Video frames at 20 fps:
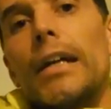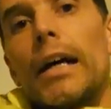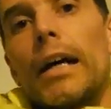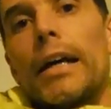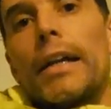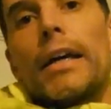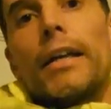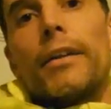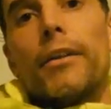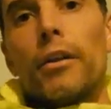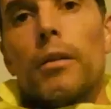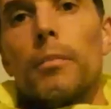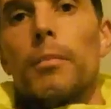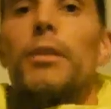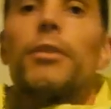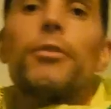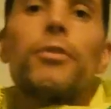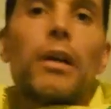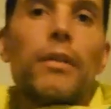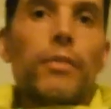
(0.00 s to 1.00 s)
I
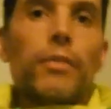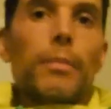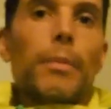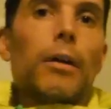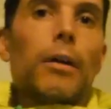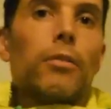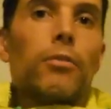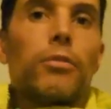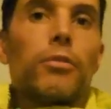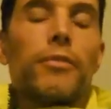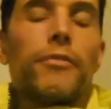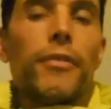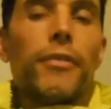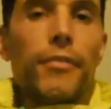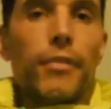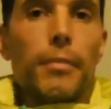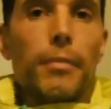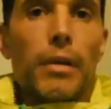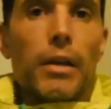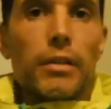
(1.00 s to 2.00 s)
normally travel about
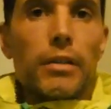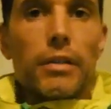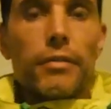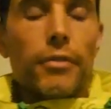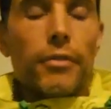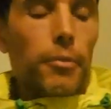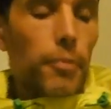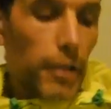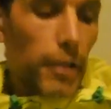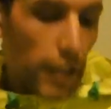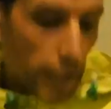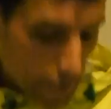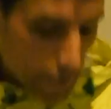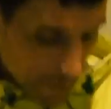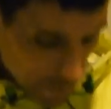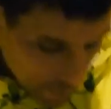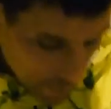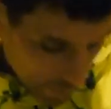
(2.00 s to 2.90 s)
150 miles every week.